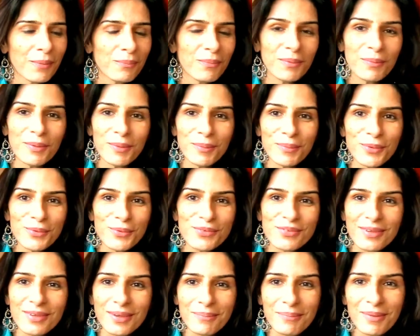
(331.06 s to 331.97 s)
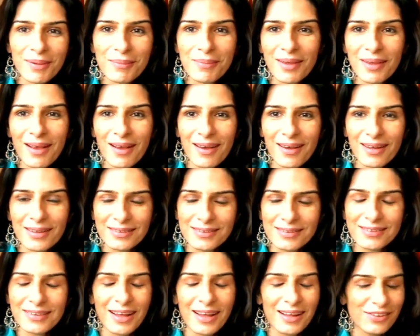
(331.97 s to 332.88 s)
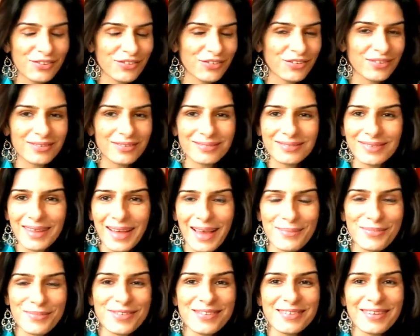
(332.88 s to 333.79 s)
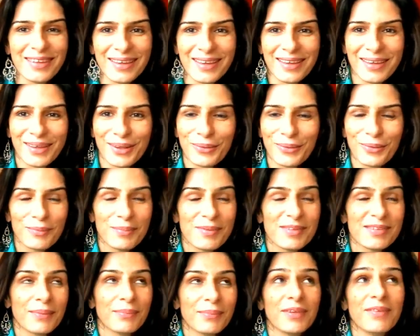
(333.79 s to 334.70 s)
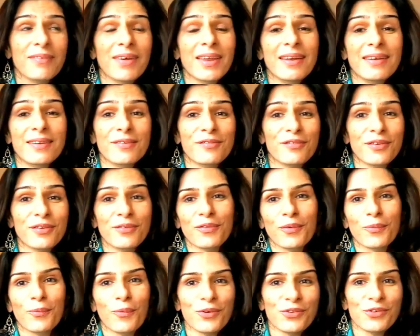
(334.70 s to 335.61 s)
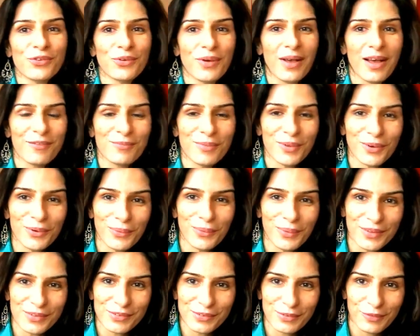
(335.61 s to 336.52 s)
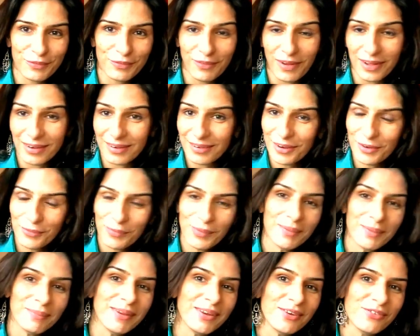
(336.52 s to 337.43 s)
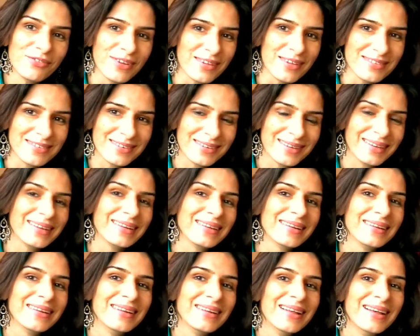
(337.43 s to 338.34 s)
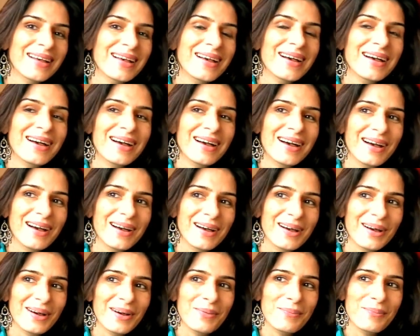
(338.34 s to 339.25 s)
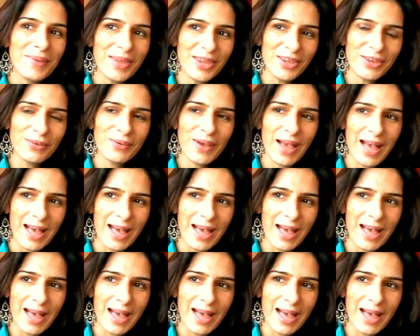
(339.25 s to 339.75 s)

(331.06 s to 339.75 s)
maybe music, maybe arts, culture. I'm just thinking it could be something very different from what you have been doing so far, and it will be interesting. It will uh, make you